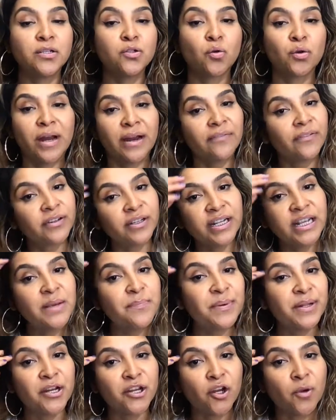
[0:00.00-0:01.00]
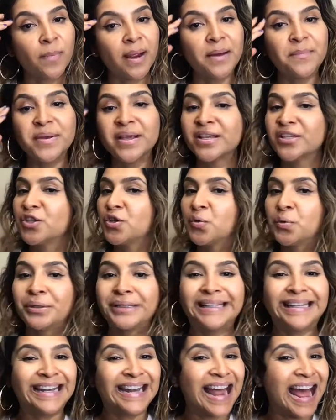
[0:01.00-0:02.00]
Don't ever keep it in your mind because you will
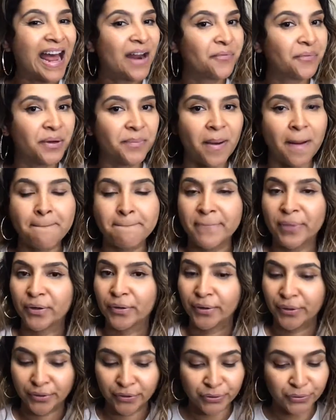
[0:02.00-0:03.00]
not remember.